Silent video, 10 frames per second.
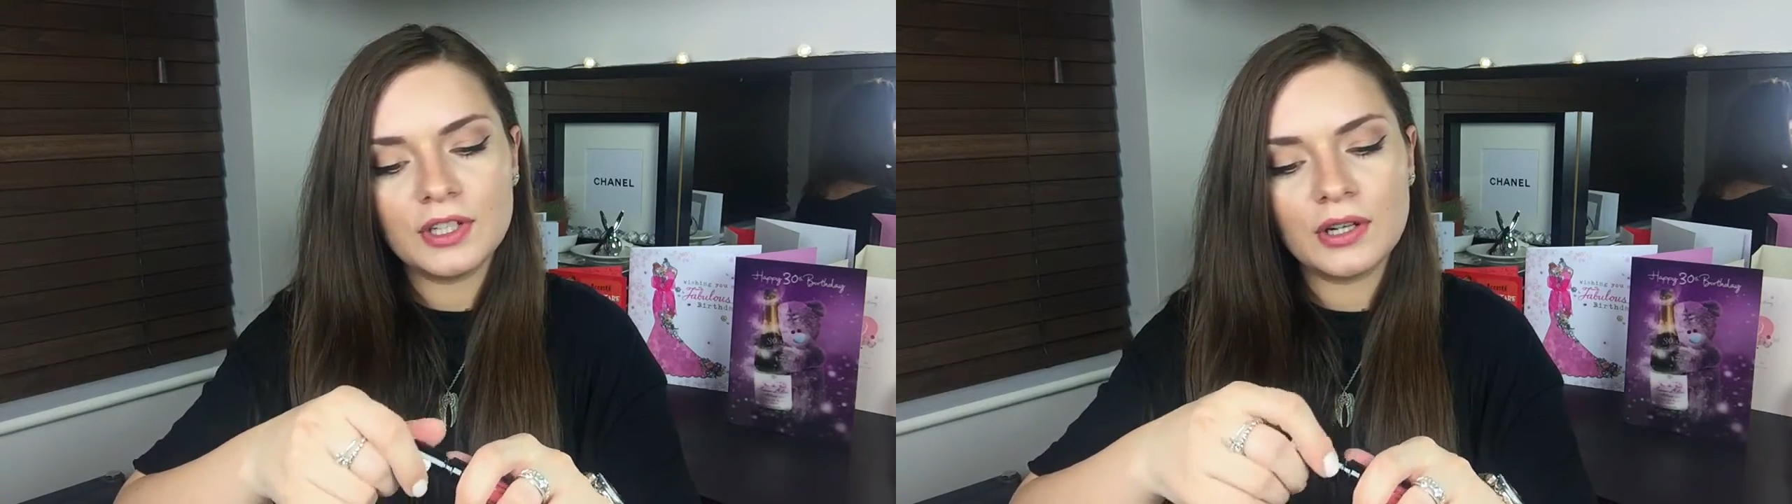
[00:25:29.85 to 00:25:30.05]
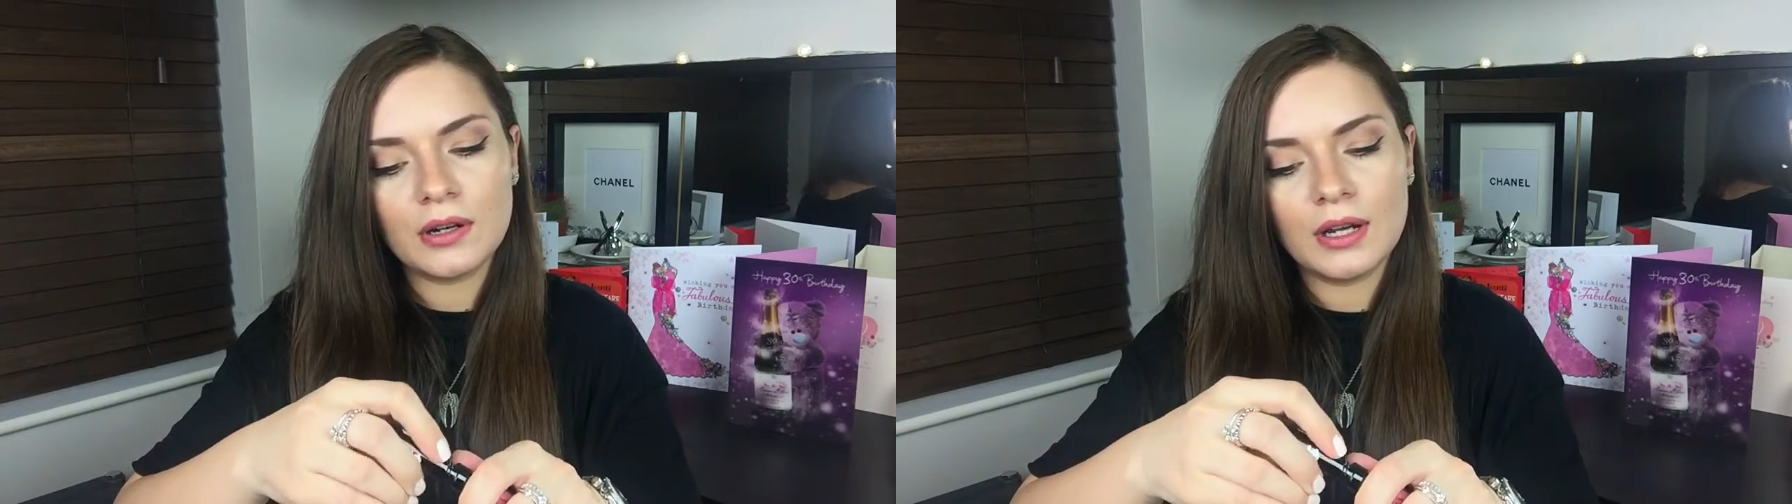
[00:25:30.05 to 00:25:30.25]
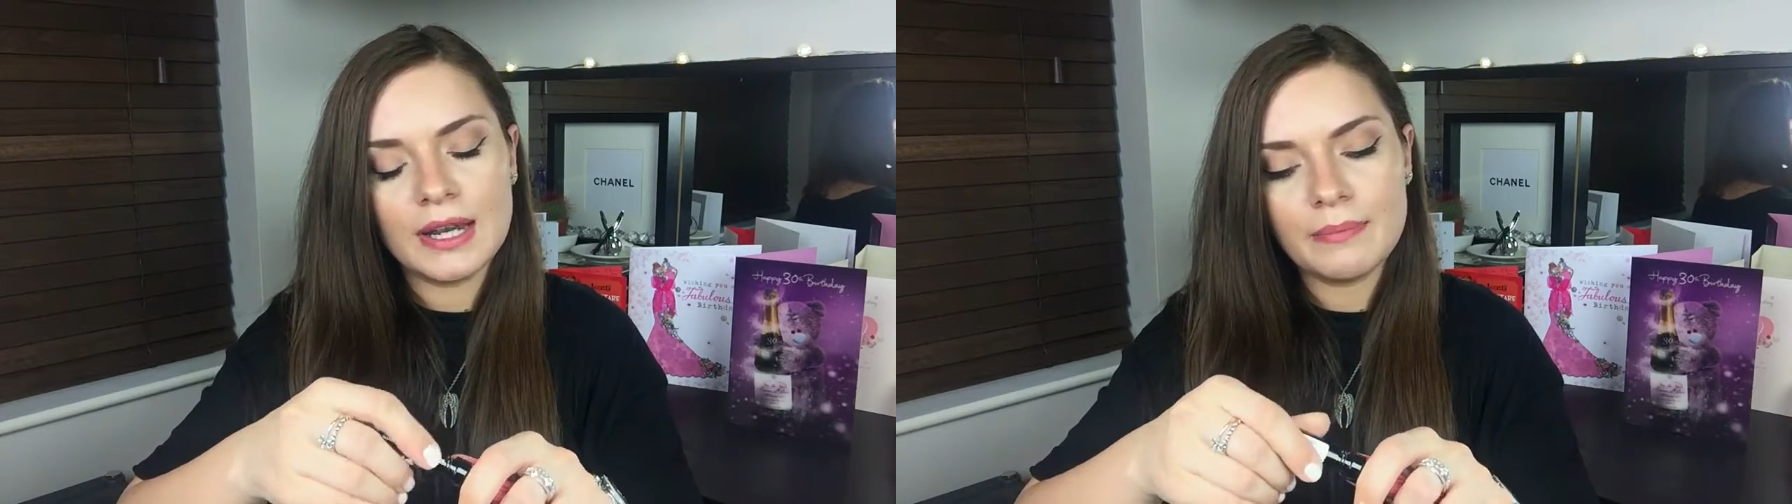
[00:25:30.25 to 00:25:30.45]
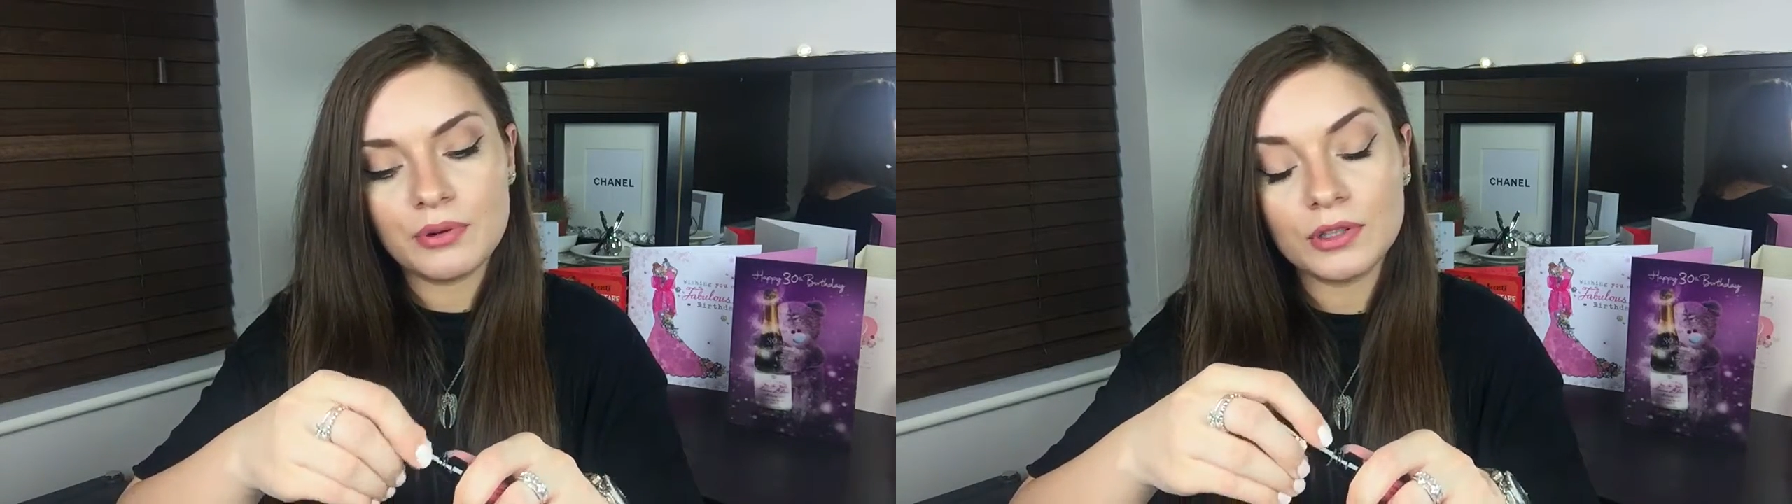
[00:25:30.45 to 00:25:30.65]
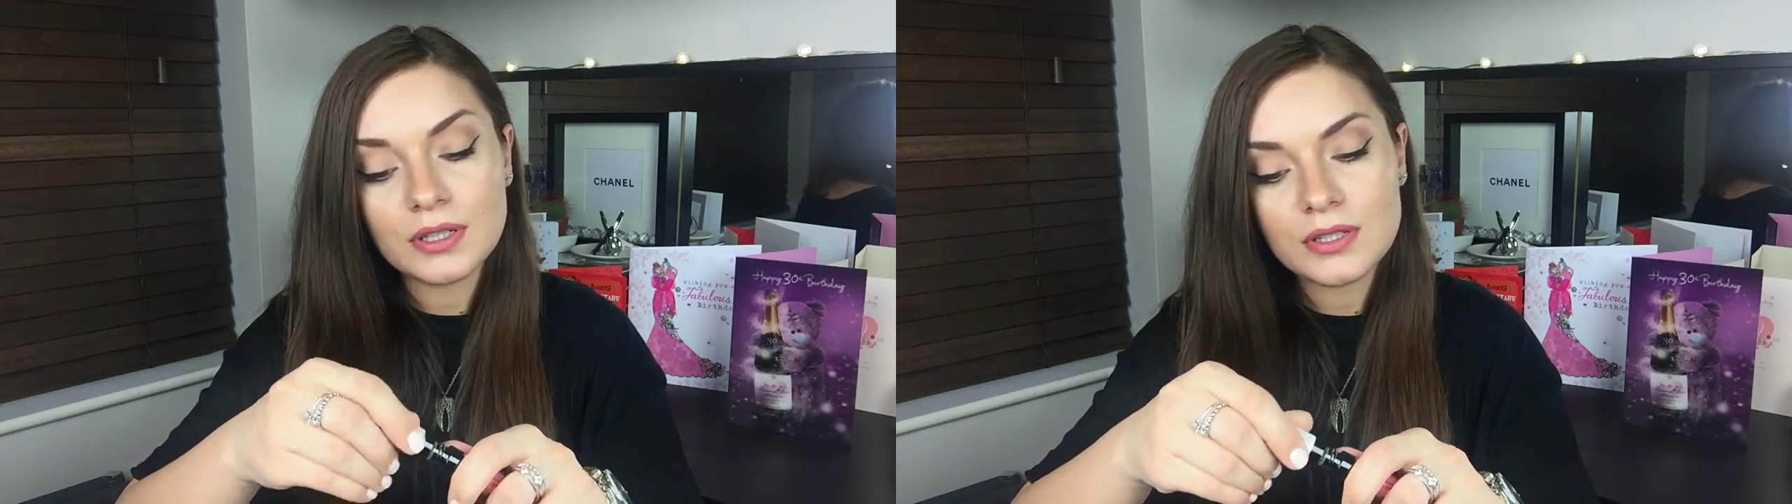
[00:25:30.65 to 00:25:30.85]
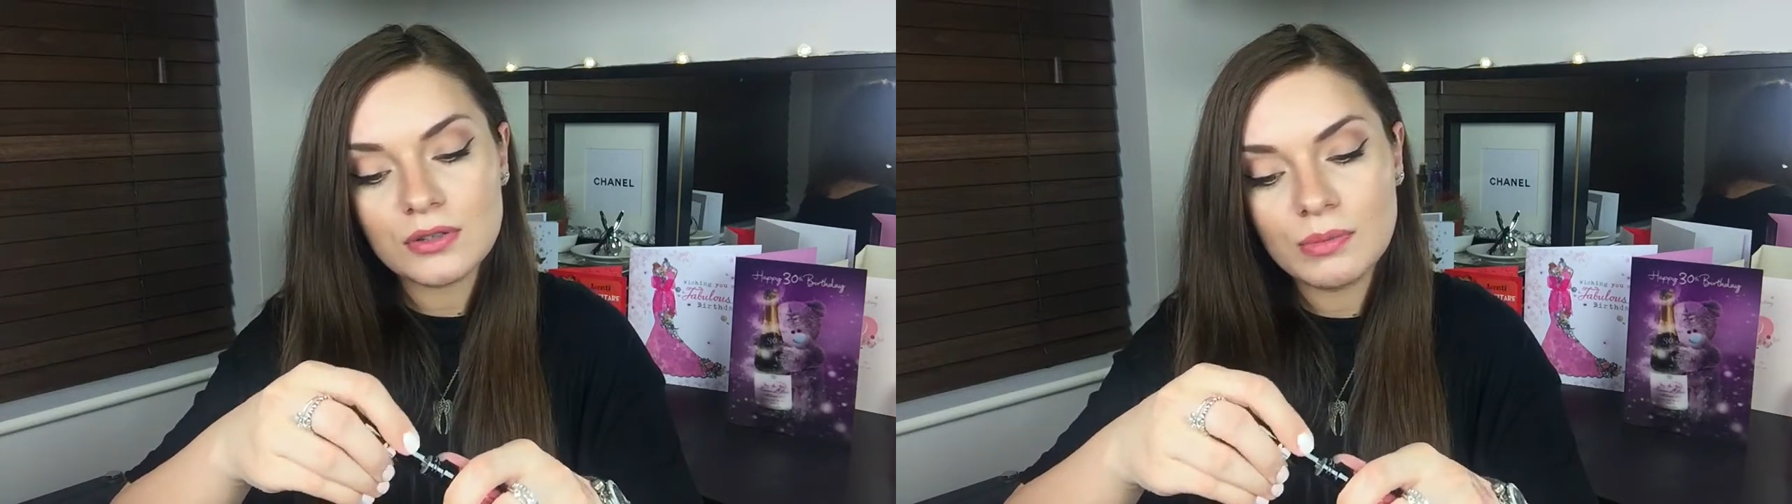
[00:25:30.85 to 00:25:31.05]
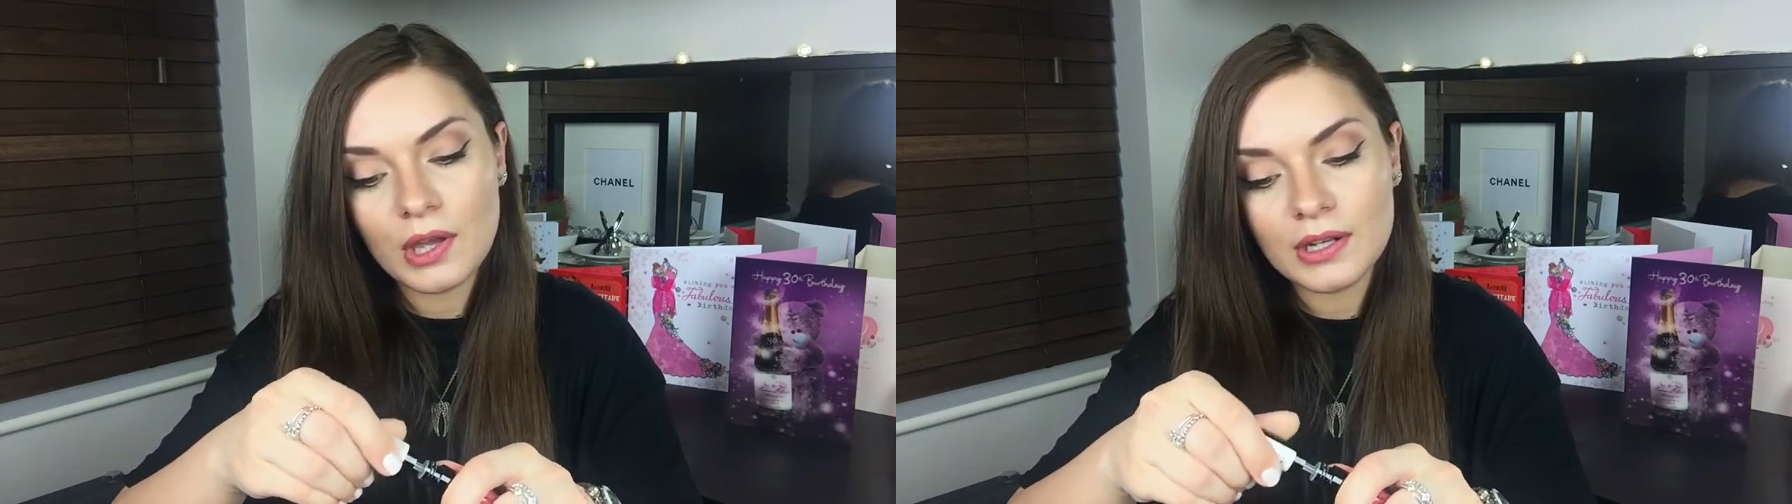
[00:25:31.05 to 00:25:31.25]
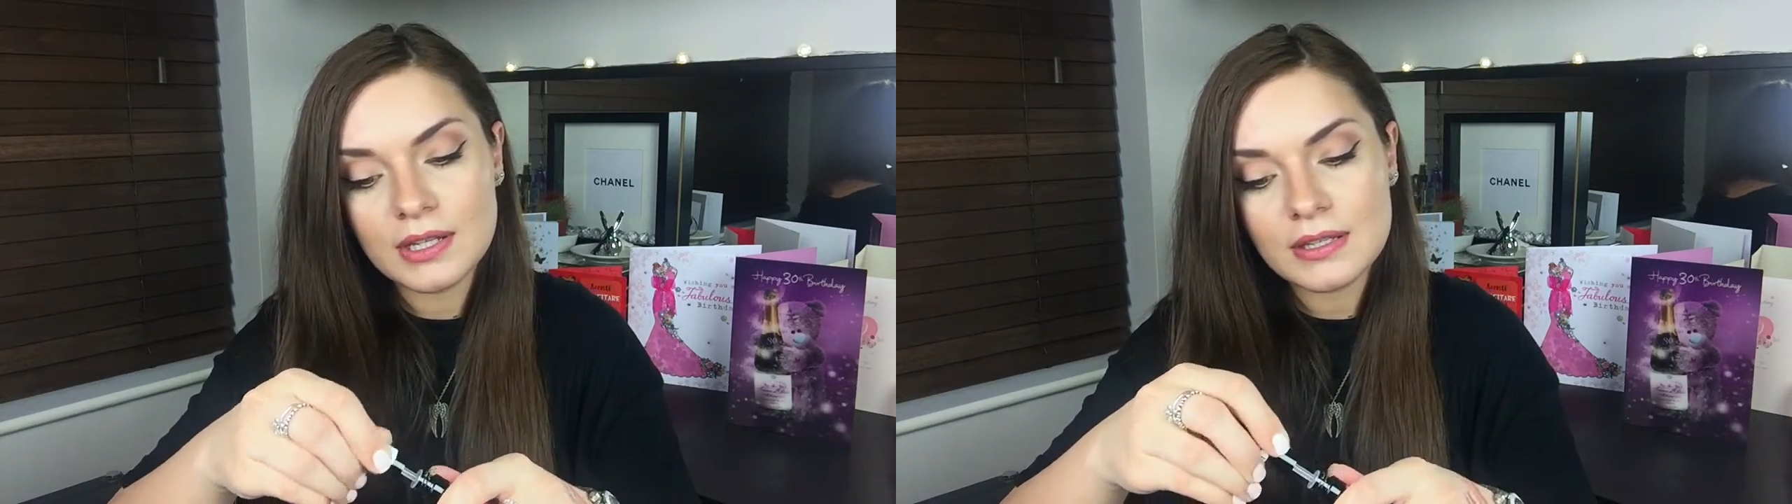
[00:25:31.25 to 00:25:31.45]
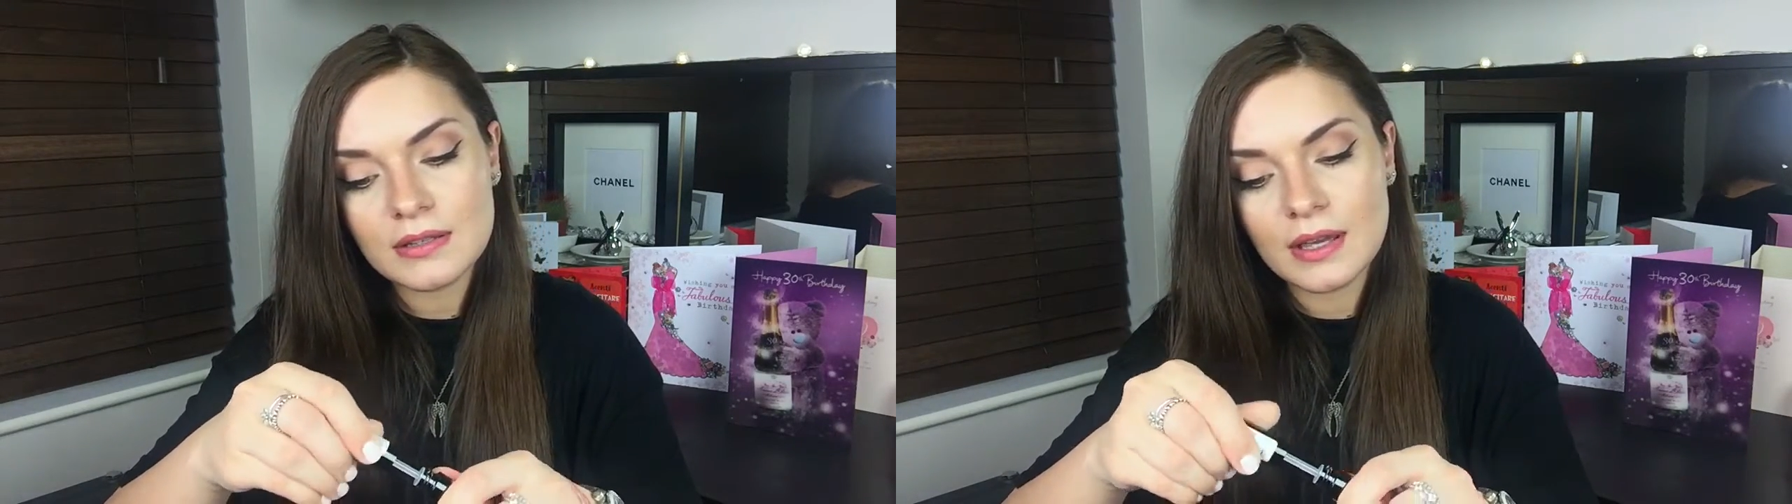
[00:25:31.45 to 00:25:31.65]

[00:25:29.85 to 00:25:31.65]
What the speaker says: their lip products, to be honest.